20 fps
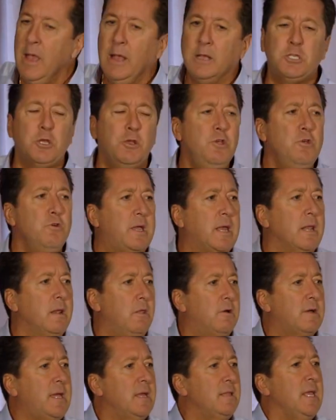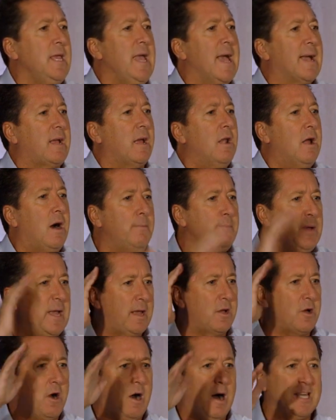So you can look at the
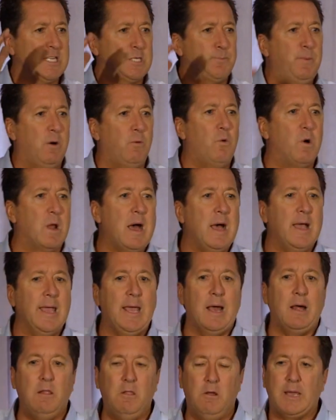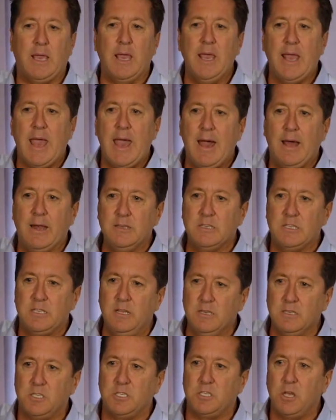economic cost, but what I got looking at is
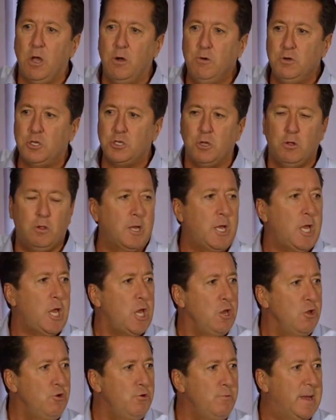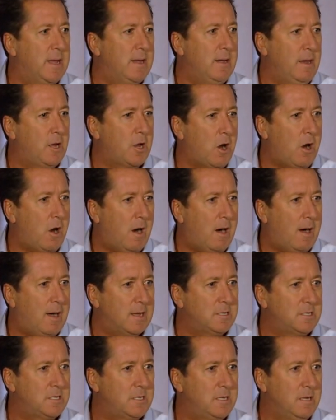the social human
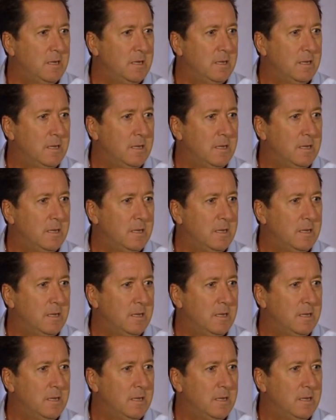cost